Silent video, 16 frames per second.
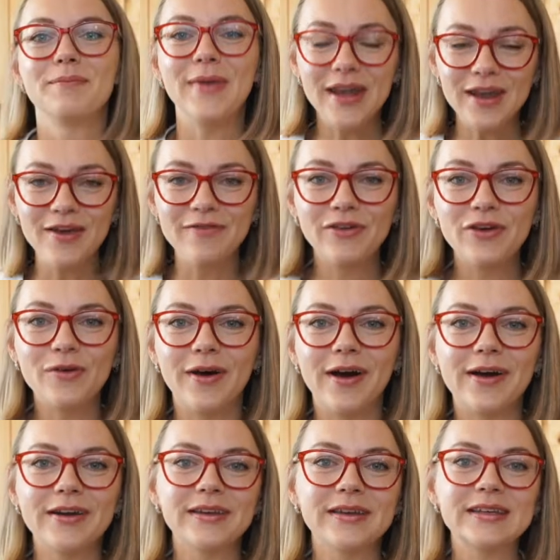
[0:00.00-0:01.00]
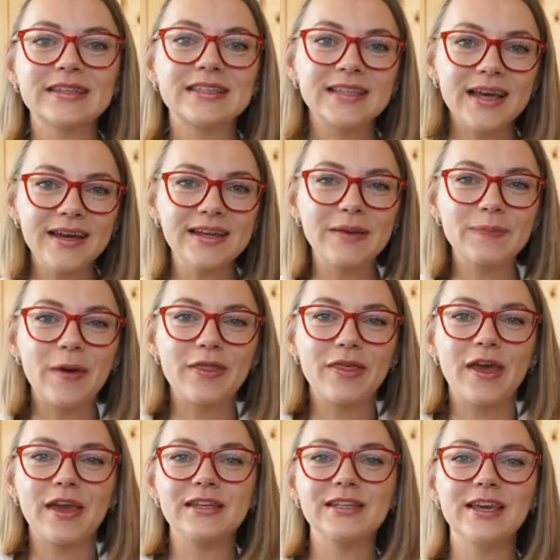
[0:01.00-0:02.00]
Many of you are excited by
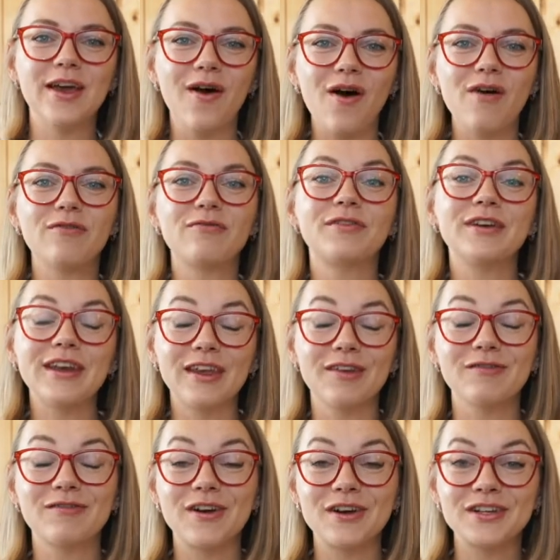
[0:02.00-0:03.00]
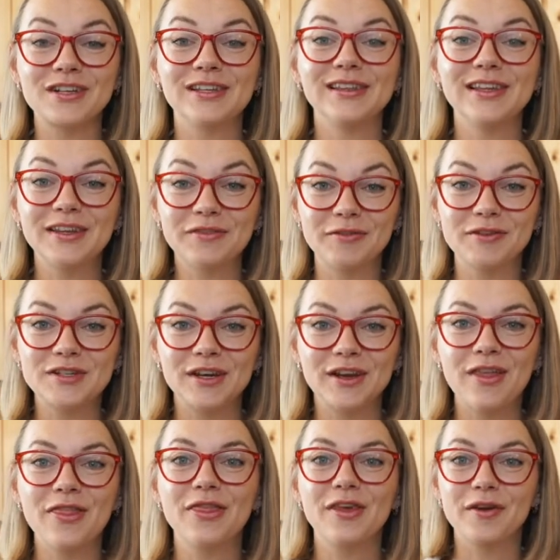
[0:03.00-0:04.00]
the idea of reading Russian literature
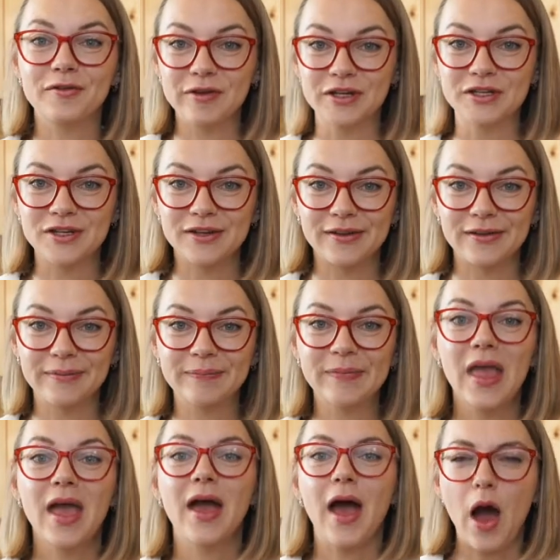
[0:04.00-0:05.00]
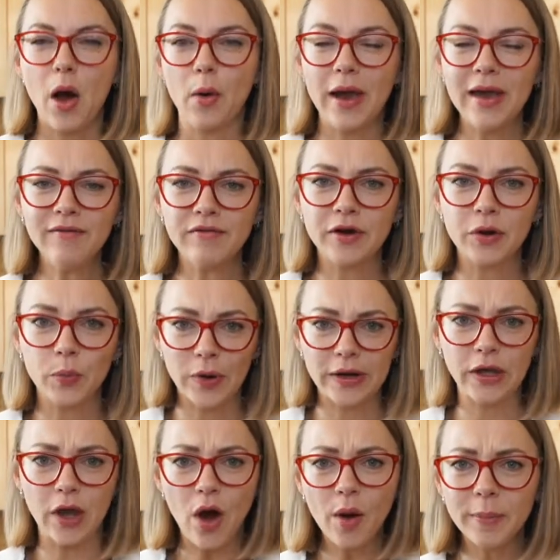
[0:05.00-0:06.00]
in the original. However,
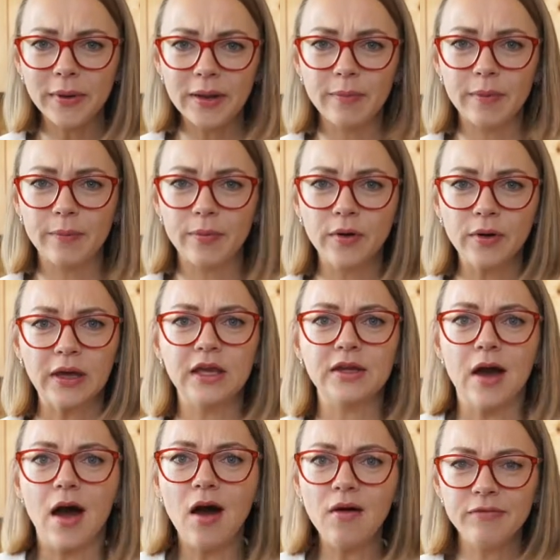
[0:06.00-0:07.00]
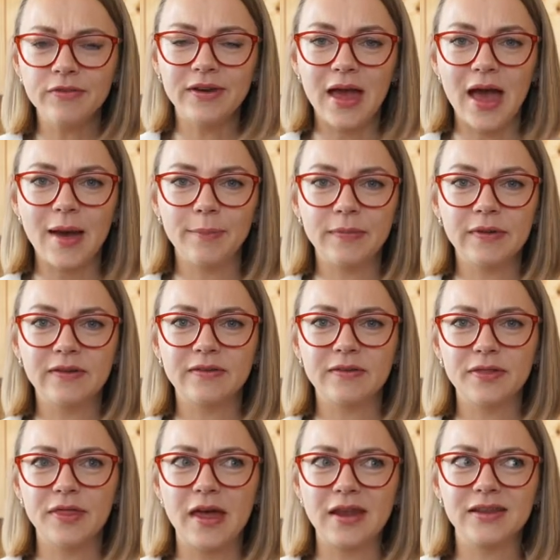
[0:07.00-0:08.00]
when you open up a book, it often
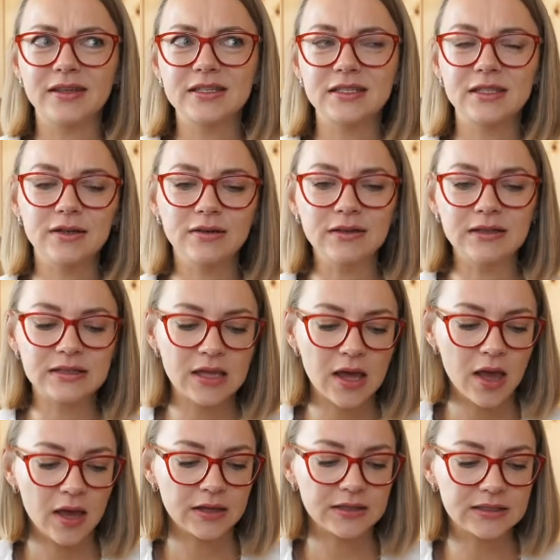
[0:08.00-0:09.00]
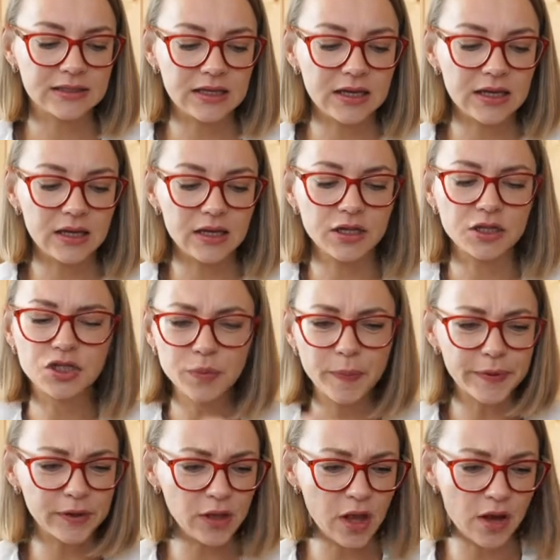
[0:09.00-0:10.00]
happens that students see
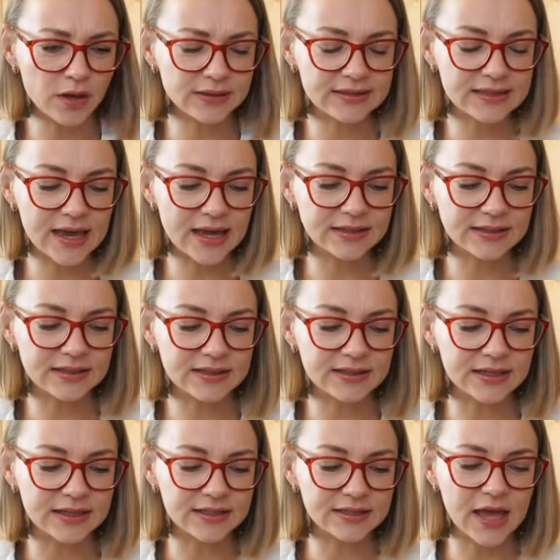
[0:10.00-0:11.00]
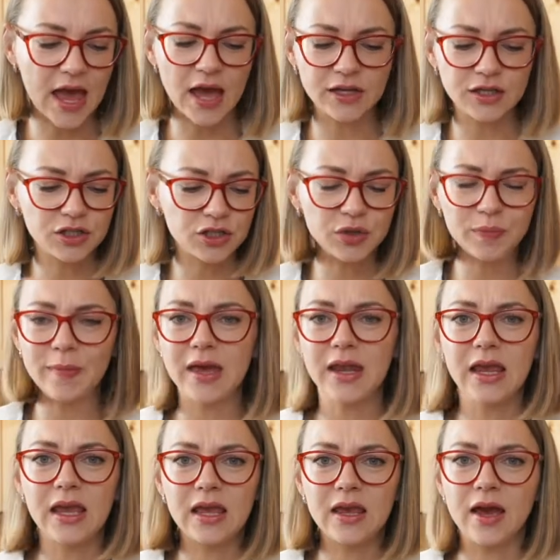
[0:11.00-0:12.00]
super long sentences and too
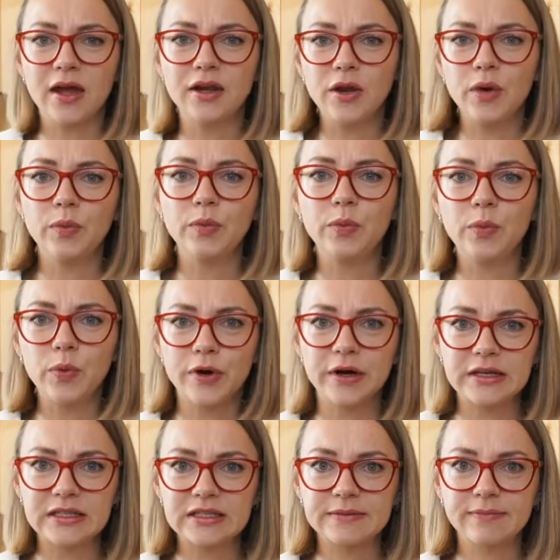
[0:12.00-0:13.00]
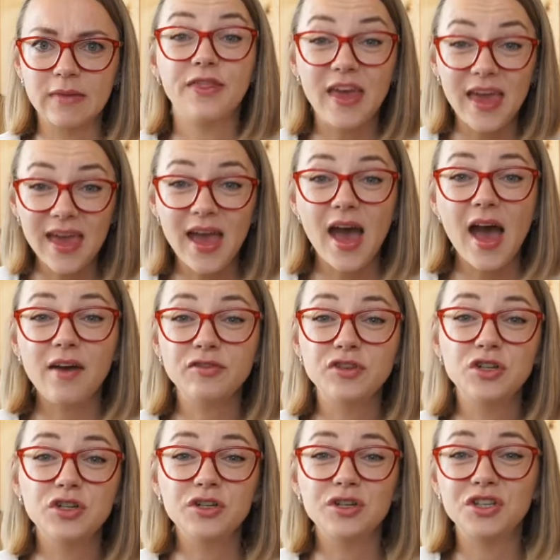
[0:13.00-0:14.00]
many unknown words. They have
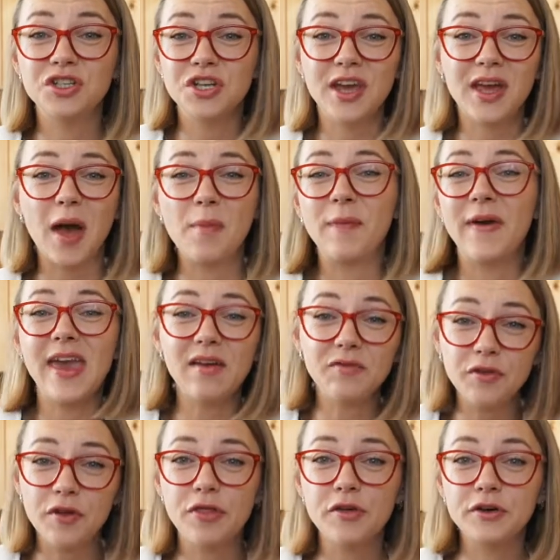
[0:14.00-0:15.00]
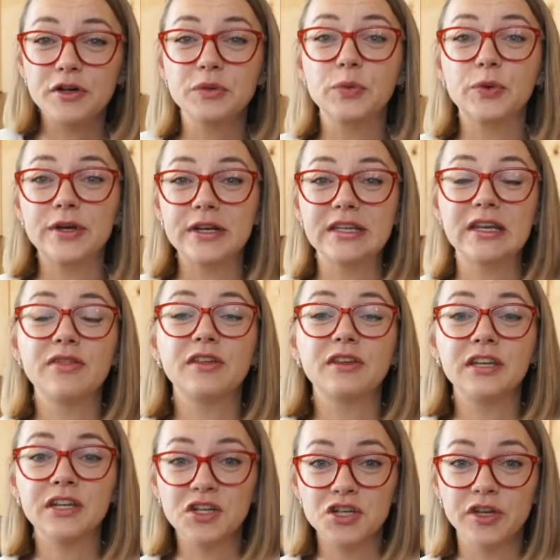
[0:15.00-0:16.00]
to check up every third word in
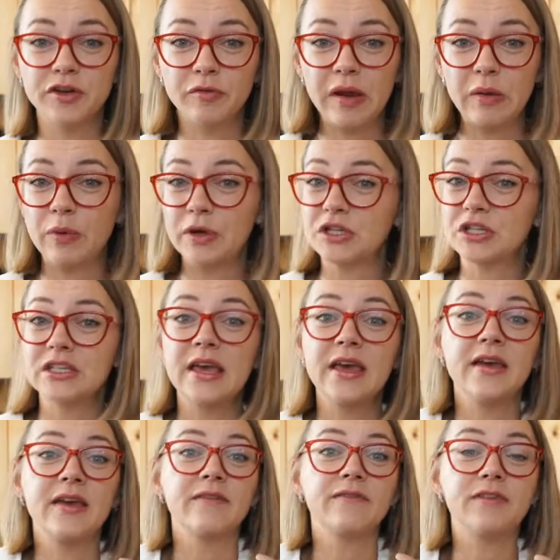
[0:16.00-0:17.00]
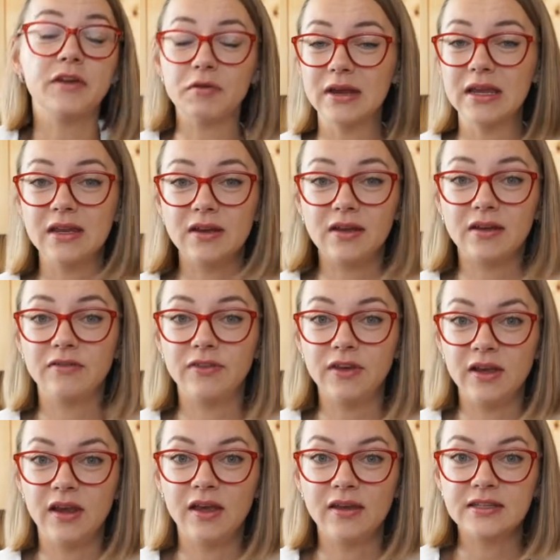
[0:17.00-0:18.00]
the dictionary, which is very
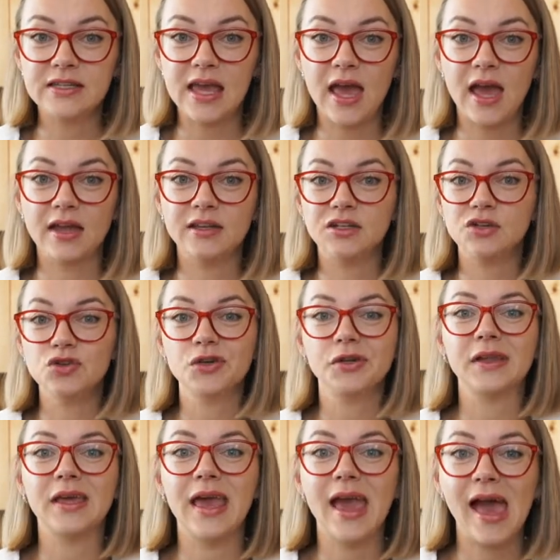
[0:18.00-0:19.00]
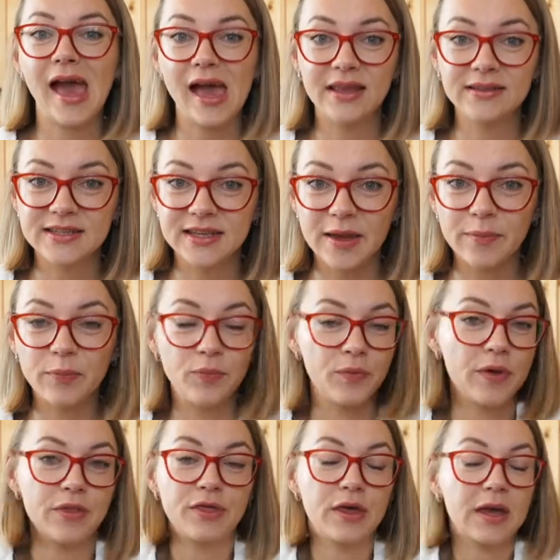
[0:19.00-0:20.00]
inconvenient and usually ends up
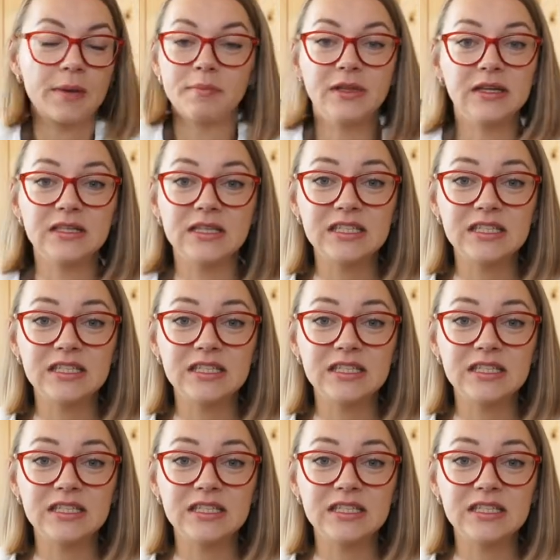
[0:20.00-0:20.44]
with a complete